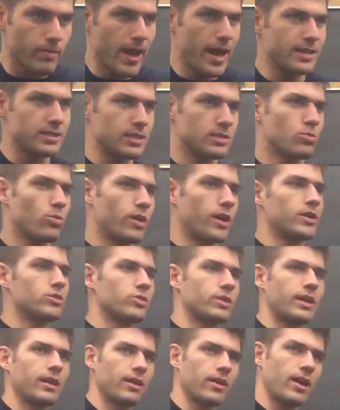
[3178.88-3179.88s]
mass is
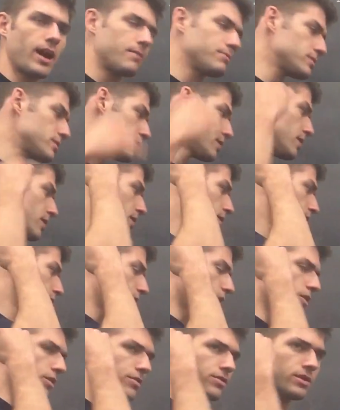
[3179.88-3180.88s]
100 kilograms. The
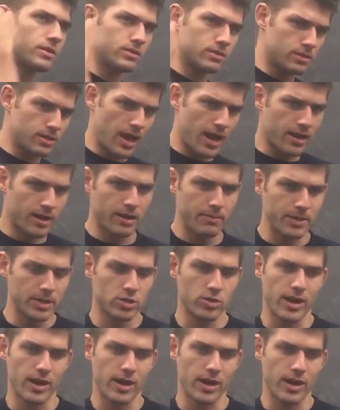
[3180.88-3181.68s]
Earth is not going to be